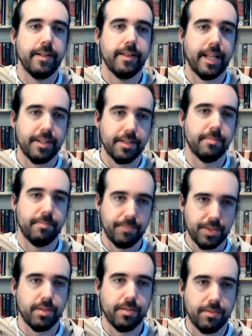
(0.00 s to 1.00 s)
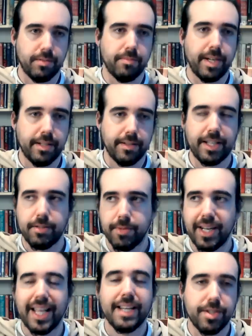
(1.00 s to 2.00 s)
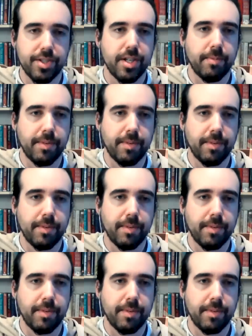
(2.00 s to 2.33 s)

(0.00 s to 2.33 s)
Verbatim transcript: That's the sort of the that's the relationship